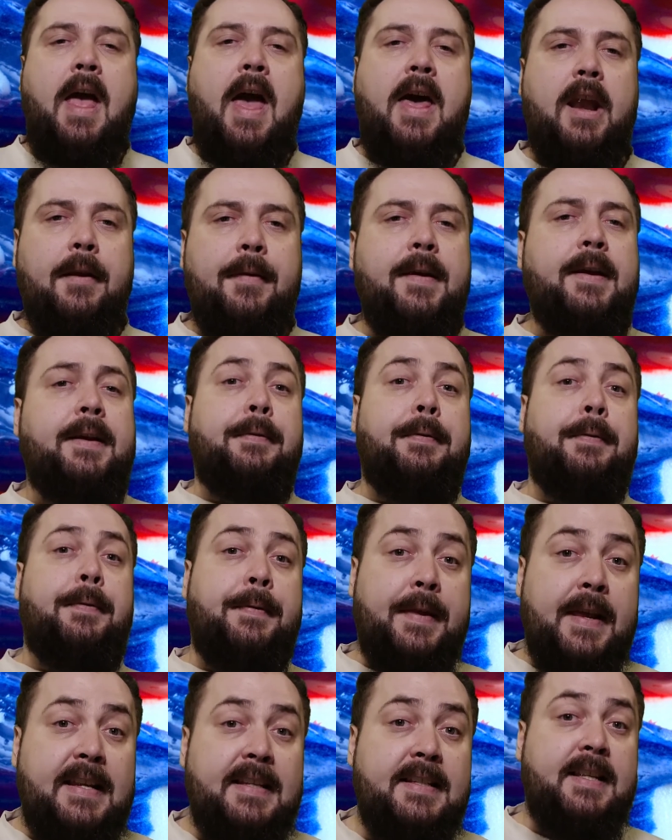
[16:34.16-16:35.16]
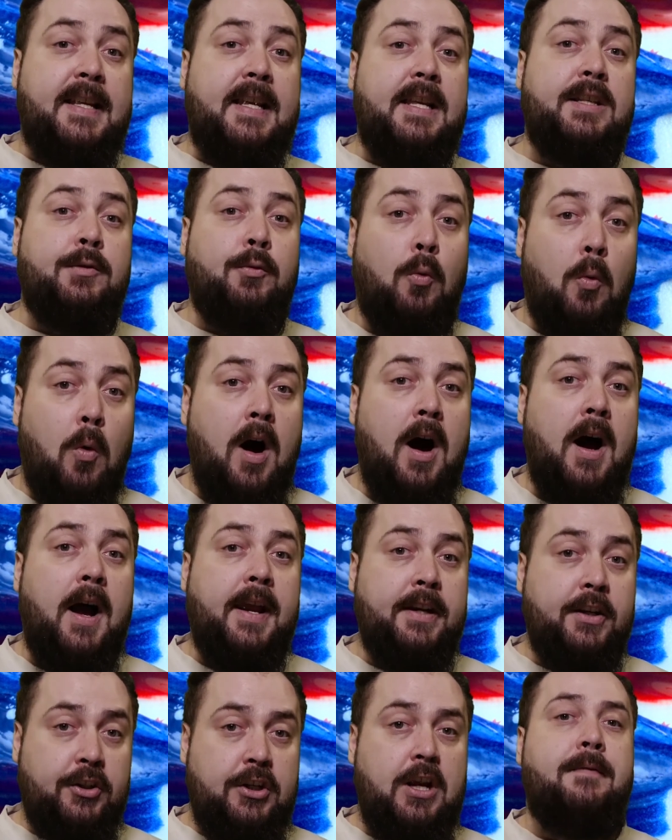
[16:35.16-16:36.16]
And I think this is
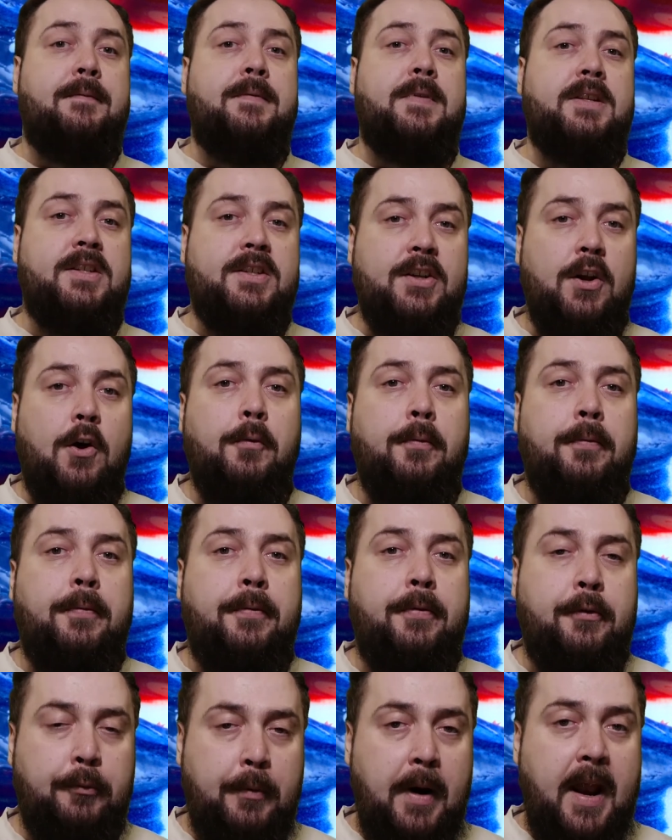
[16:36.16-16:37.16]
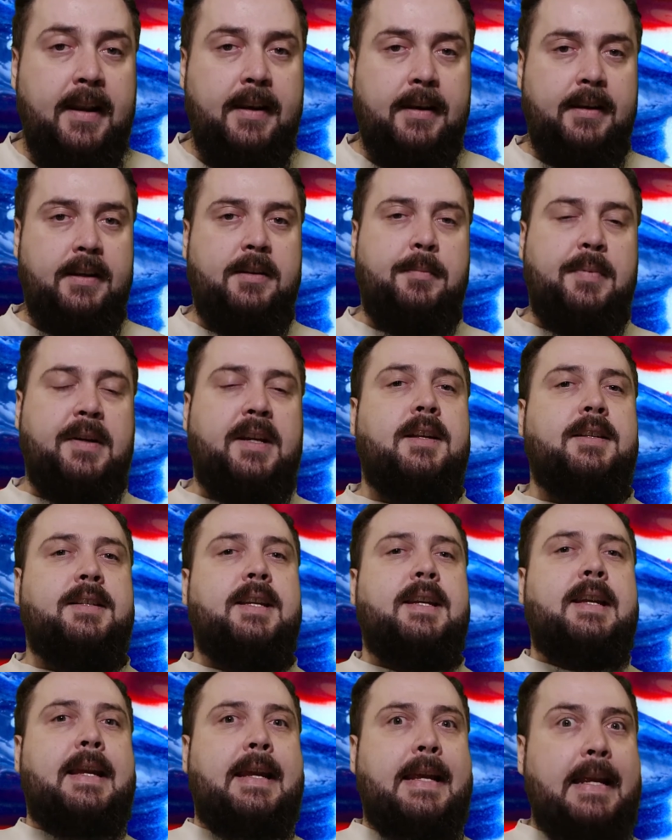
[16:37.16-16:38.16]
why Jeff is so threatened because
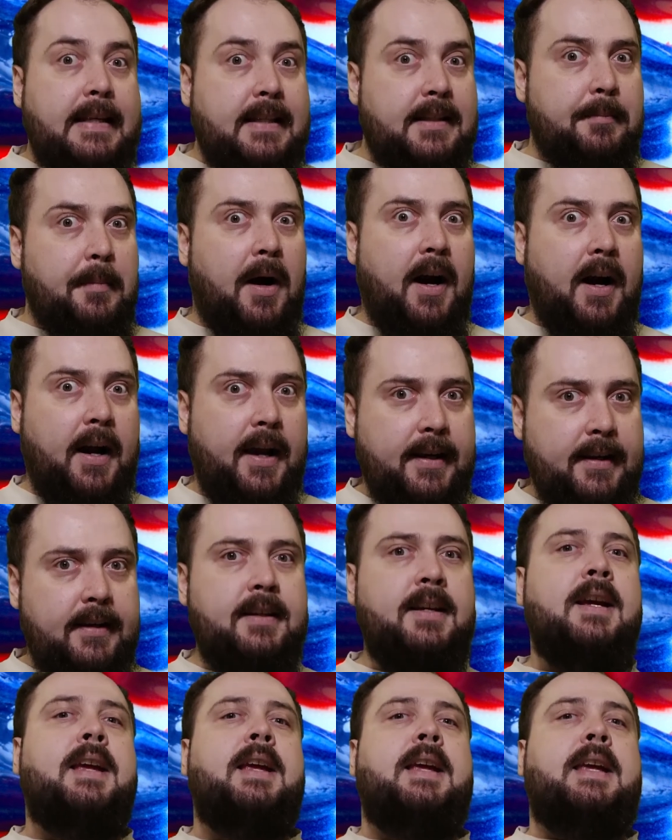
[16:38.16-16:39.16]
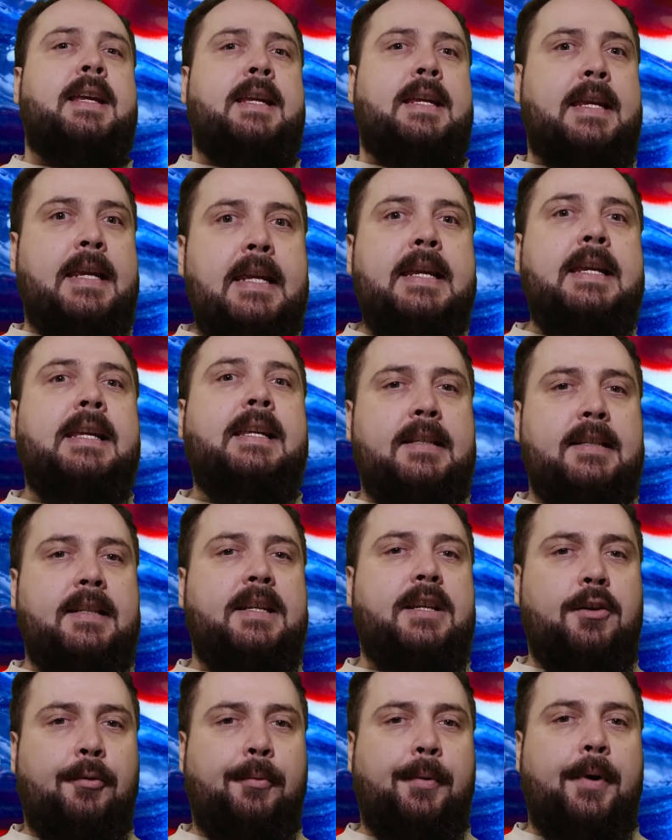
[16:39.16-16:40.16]
in his mind he's
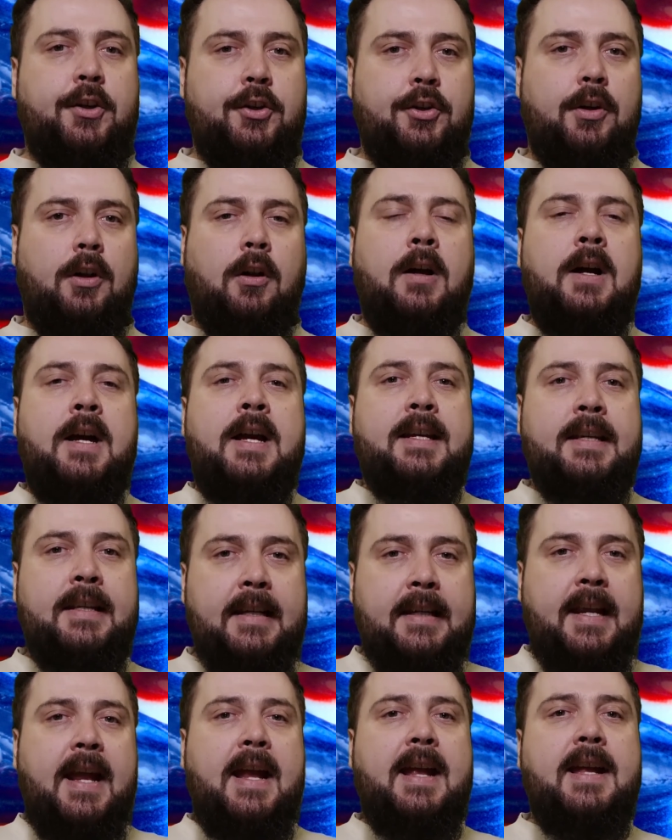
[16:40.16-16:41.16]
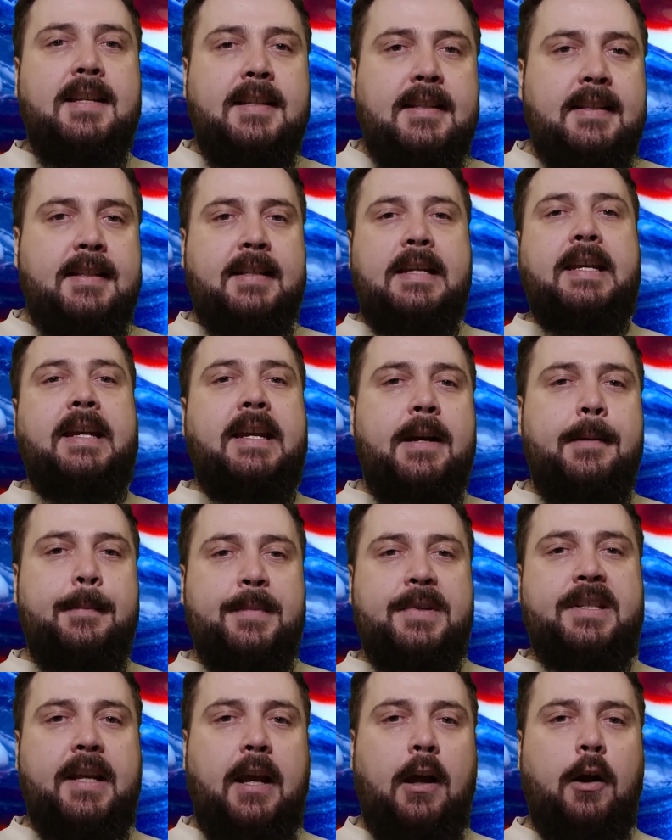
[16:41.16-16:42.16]
the original. He can't see
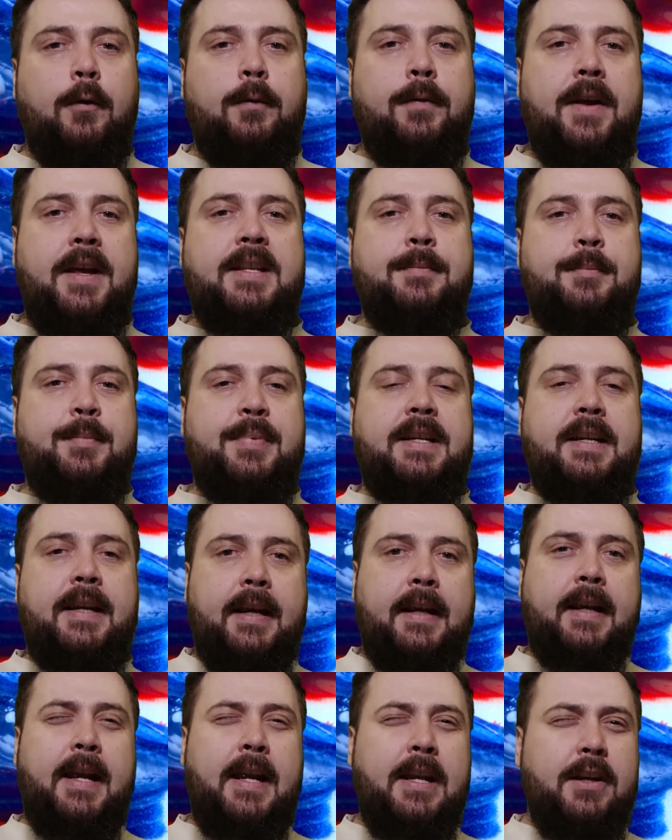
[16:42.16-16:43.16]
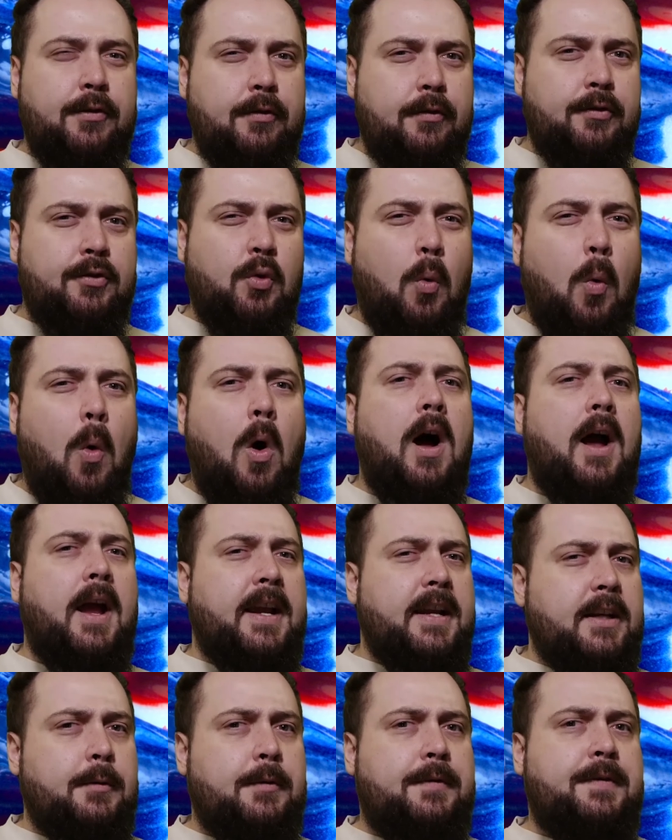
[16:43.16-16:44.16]
himself as being
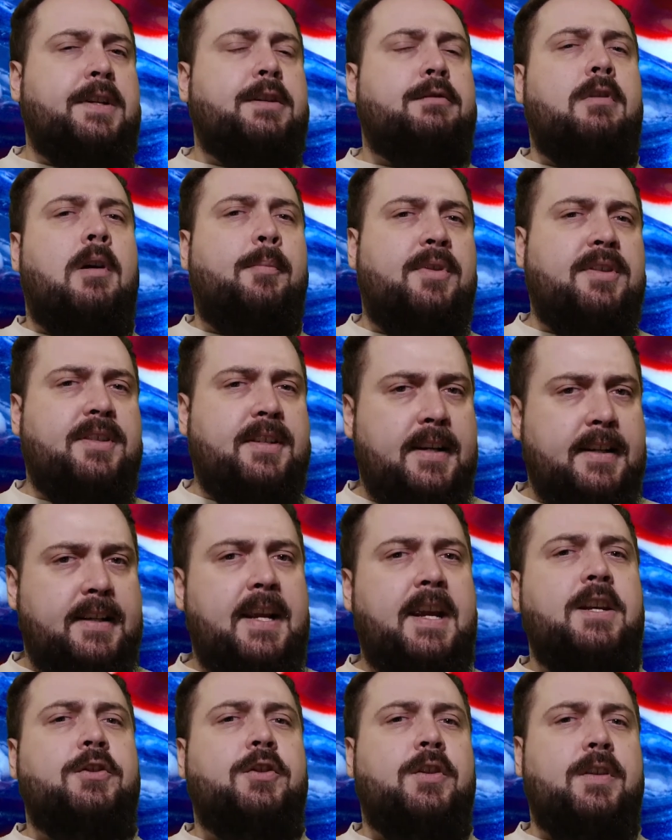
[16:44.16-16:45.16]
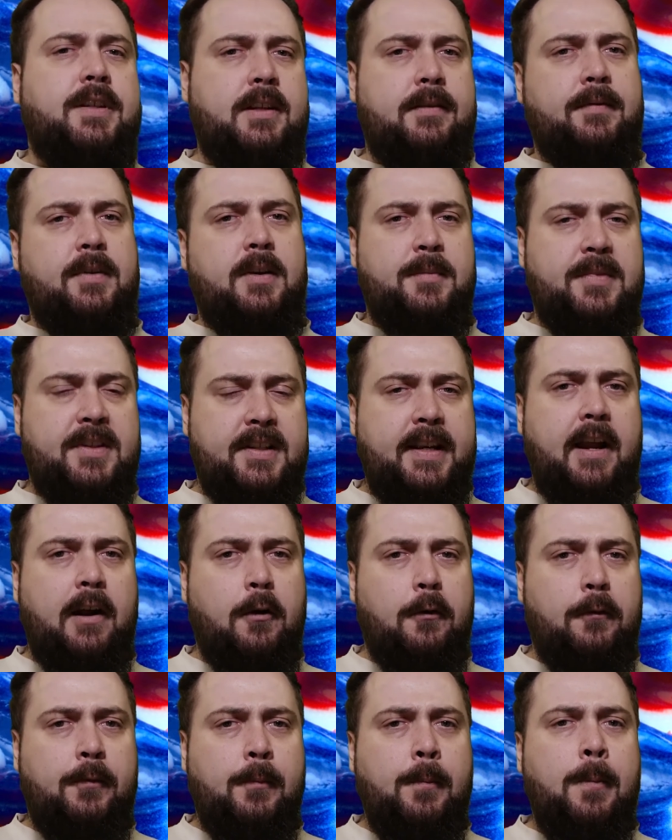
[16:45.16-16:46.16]
intertwined with these representations of
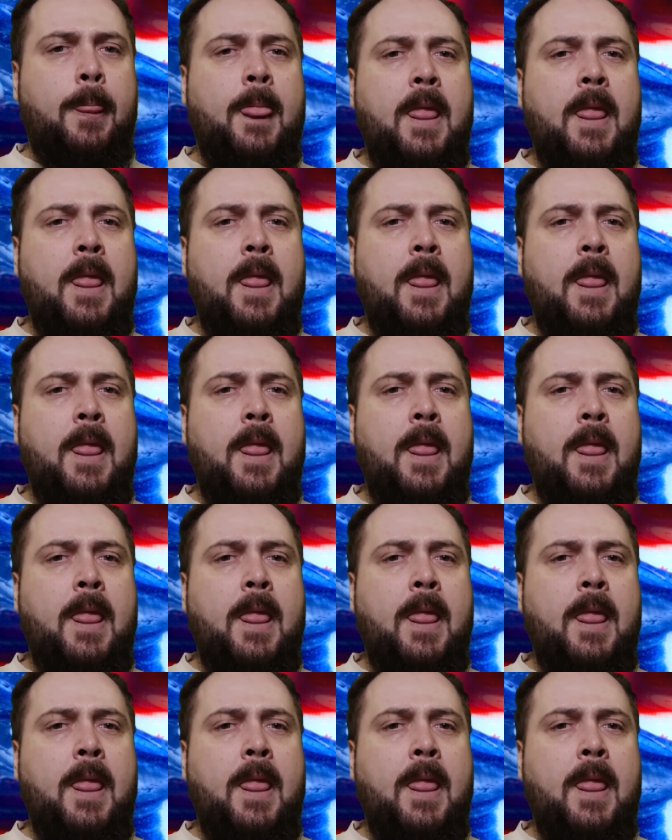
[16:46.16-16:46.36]
himself.